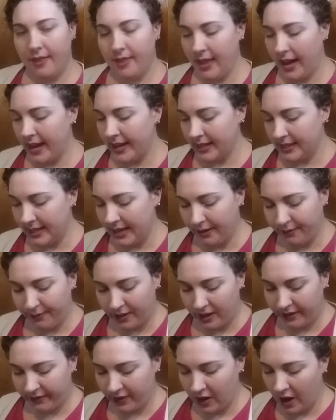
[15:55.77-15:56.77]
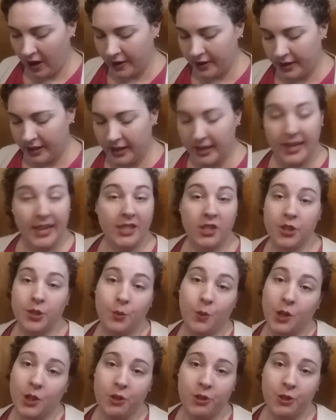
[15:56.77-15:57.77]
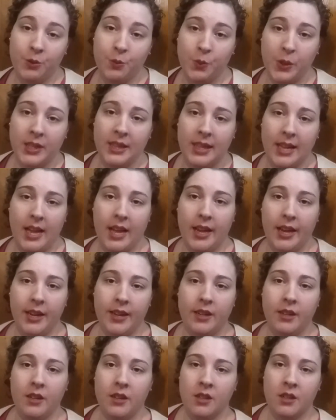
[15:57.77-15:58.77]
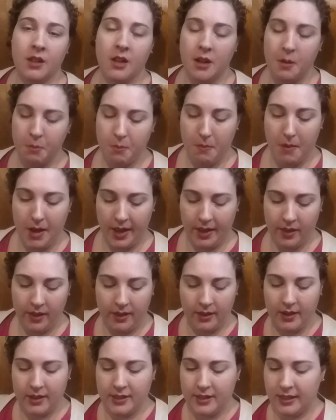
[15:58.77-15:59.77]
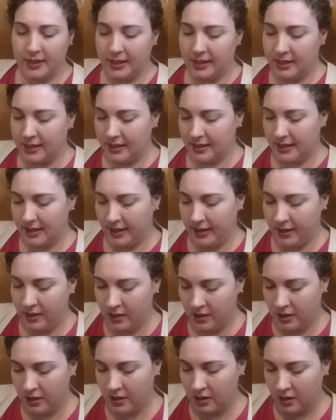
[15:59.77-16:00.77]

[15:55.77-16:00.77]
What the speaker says: that is how far I've gotten, and I just want to do one line a month until it's done.